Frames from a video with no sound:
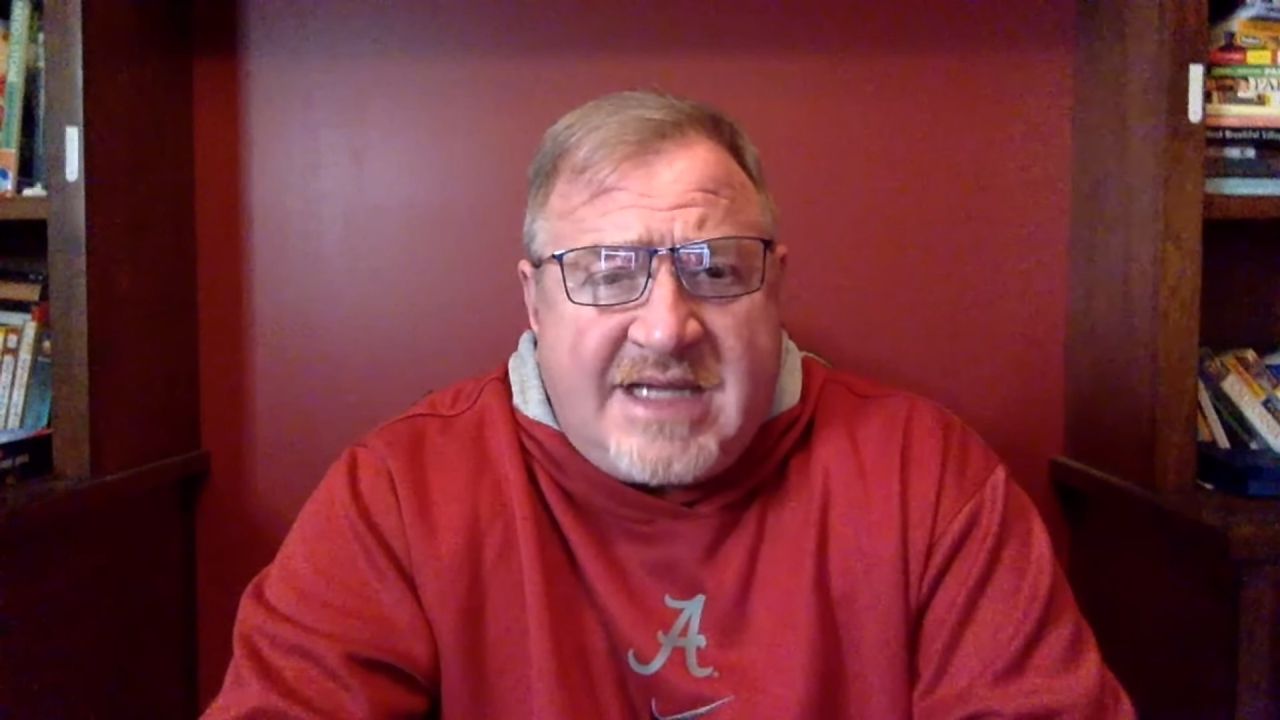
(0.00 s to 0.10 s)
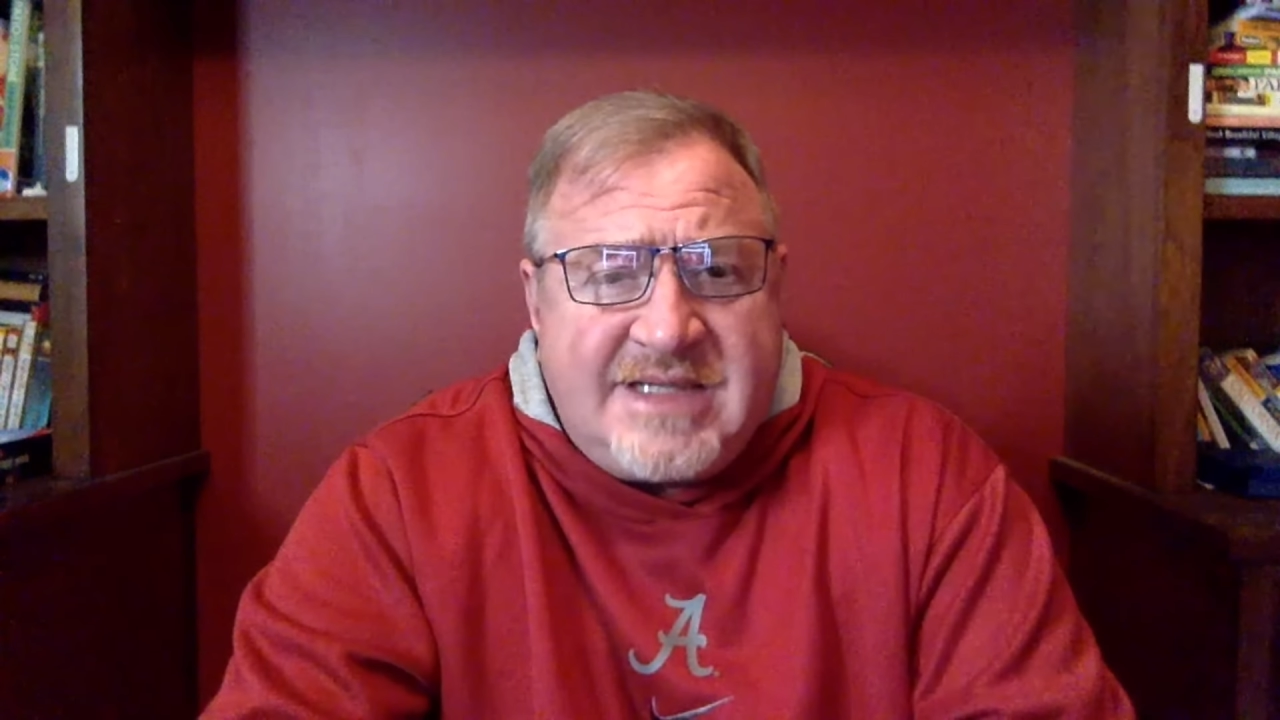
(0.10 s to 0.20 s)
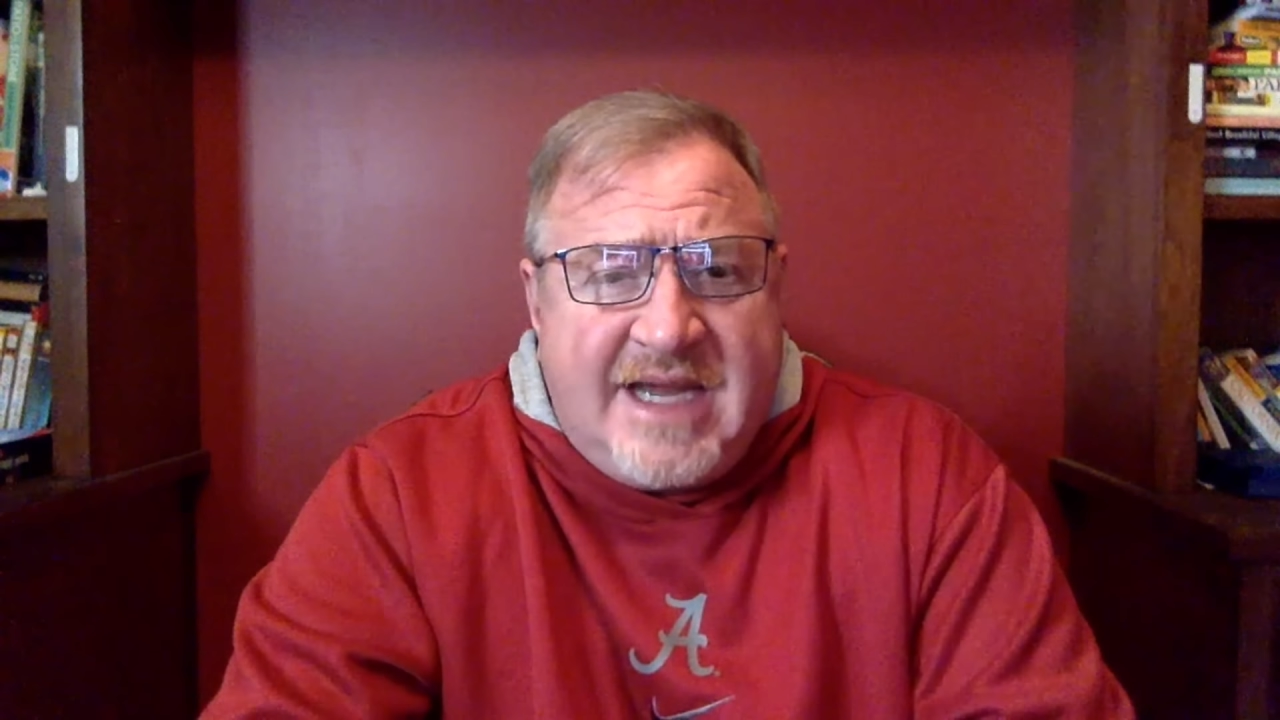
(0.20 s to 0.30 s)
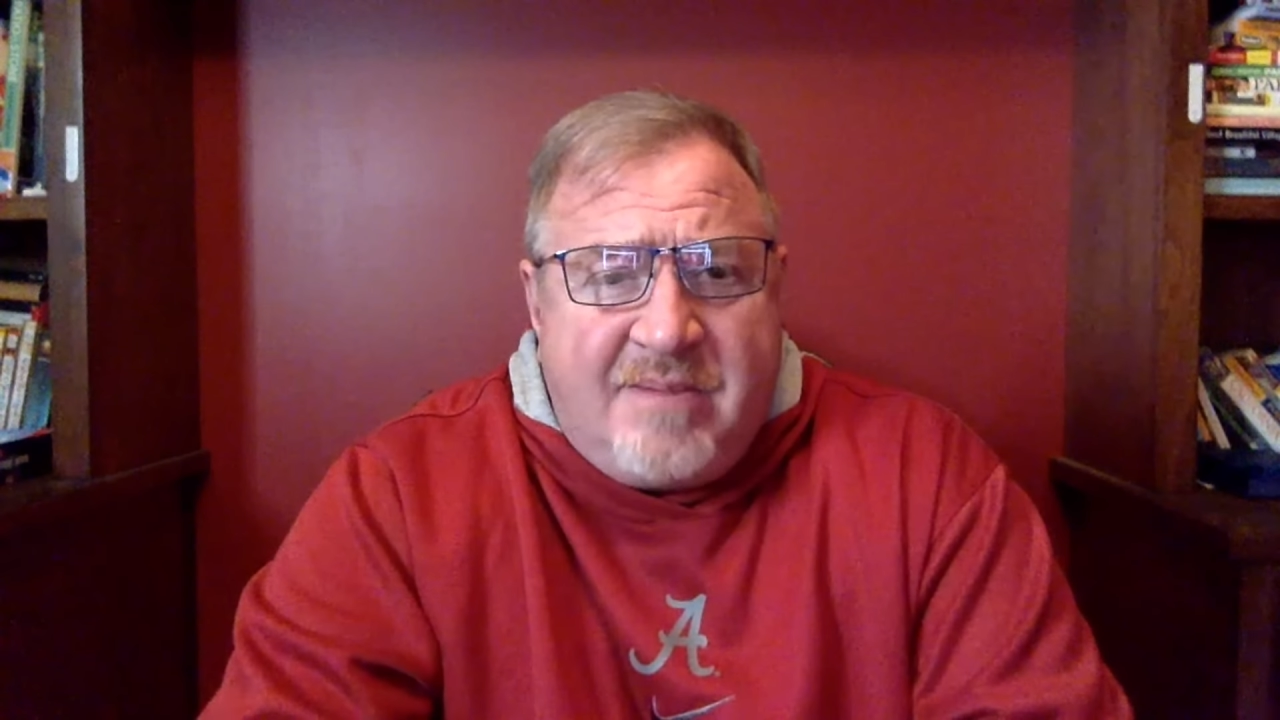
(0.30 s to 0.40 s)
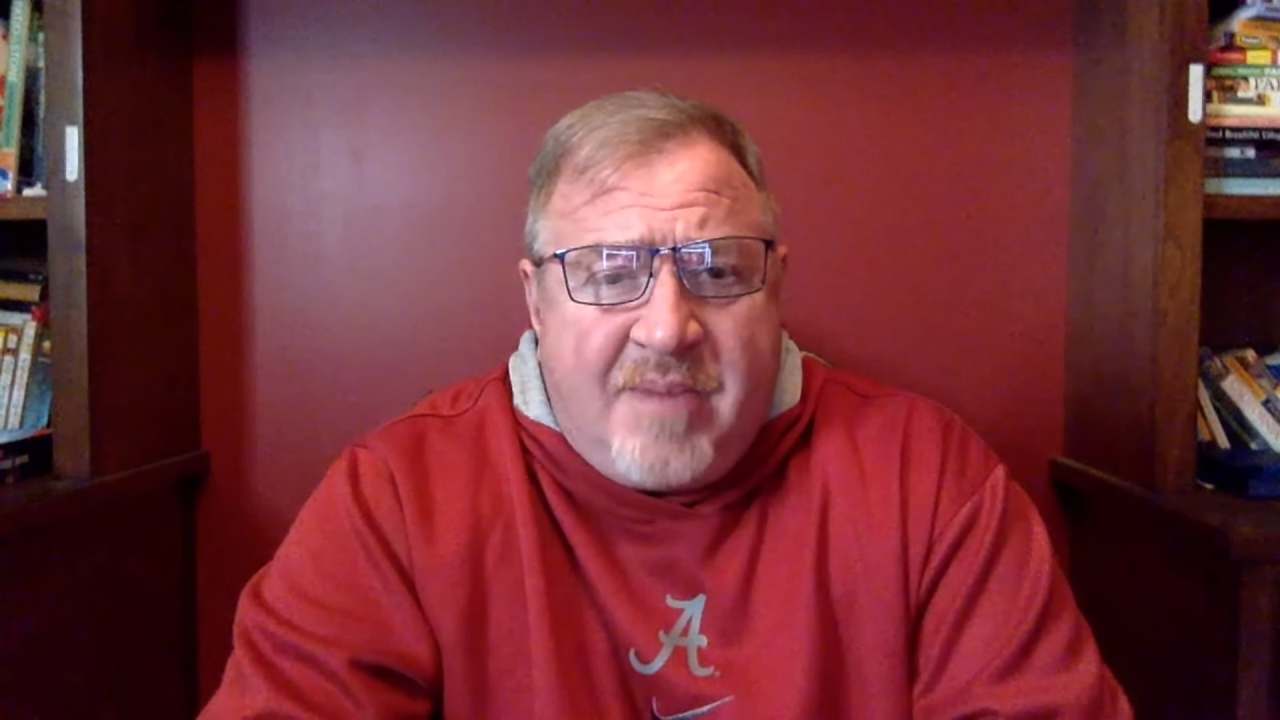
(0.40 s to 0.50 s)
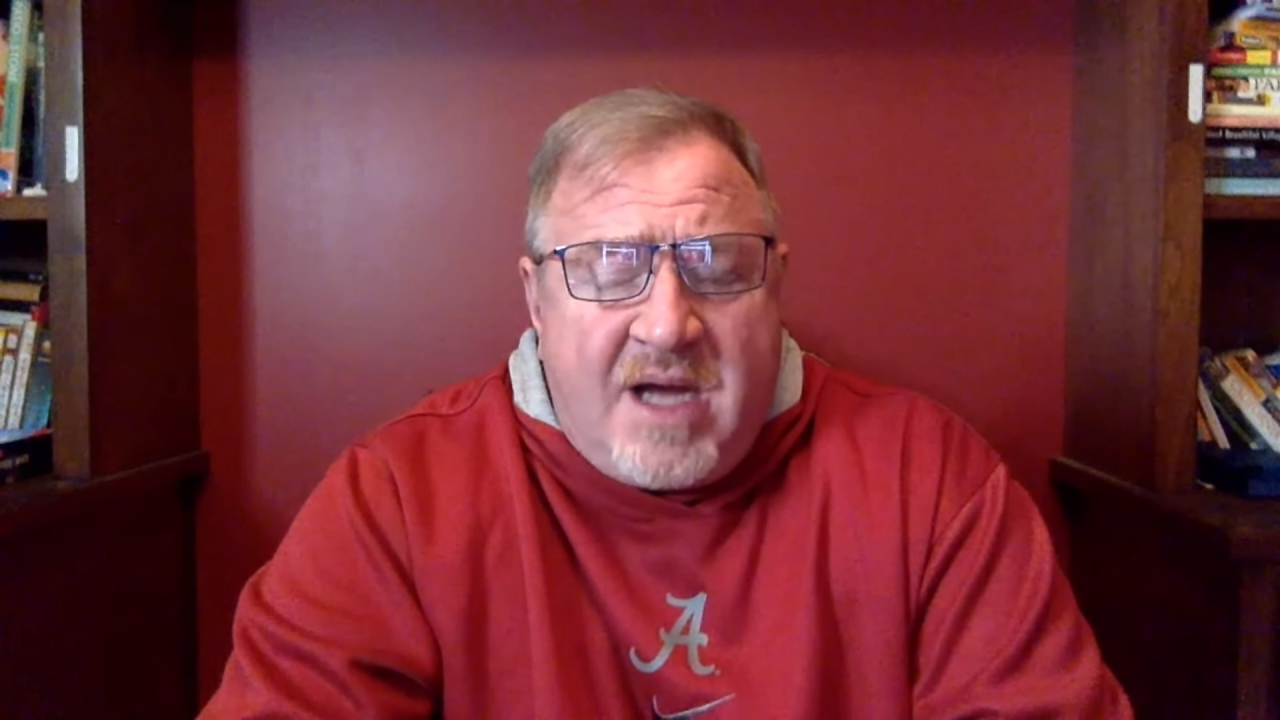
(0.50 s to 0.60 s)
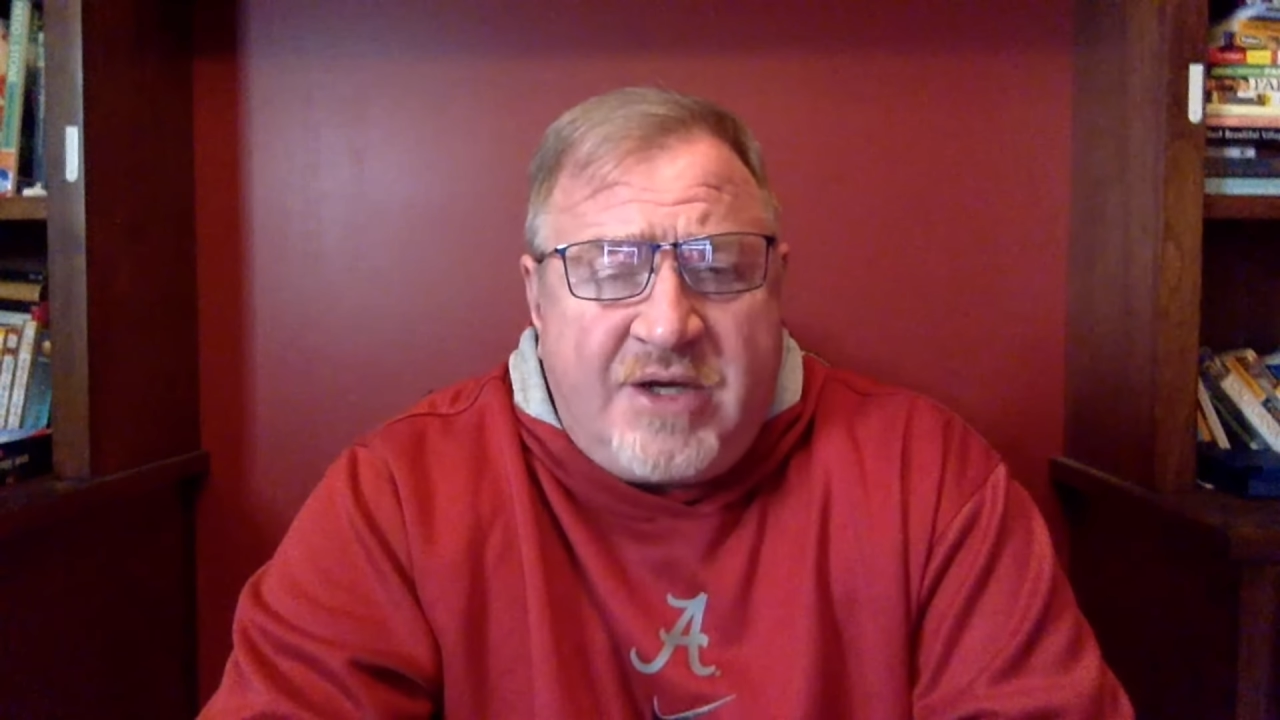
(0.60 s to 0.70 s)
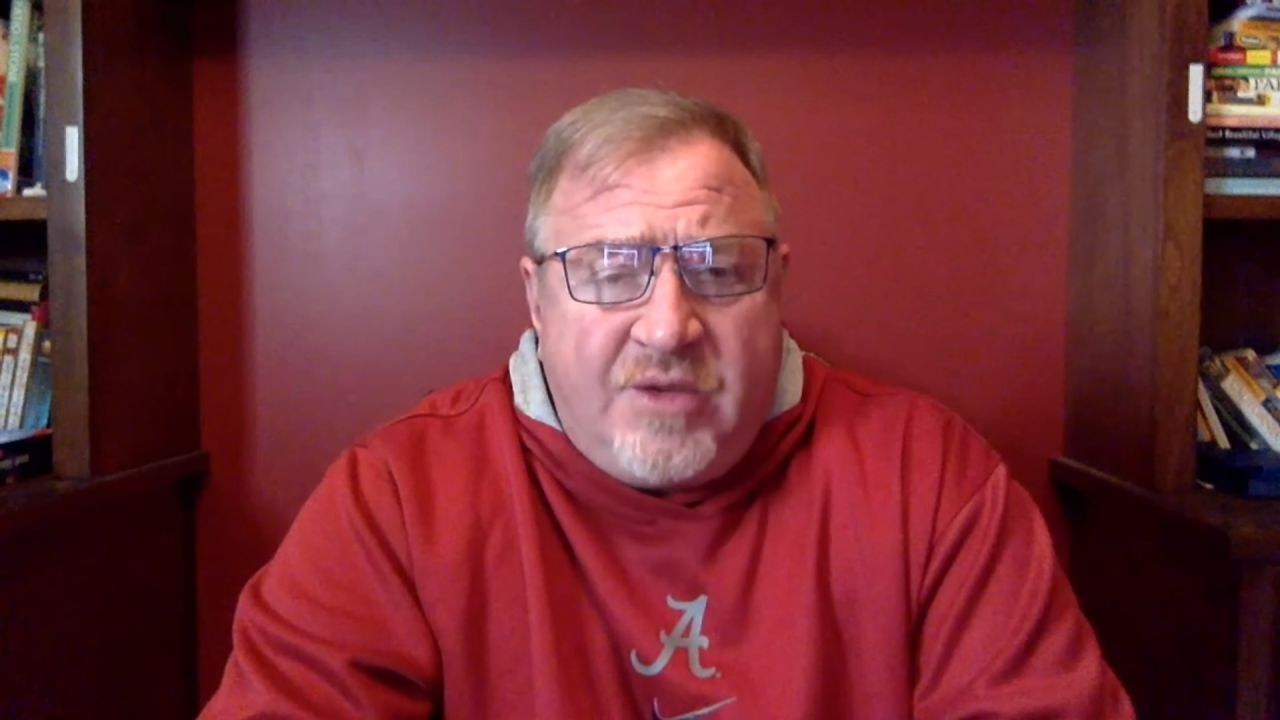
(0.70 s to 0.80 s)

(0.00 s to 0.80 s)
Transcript: Isaiah Bond,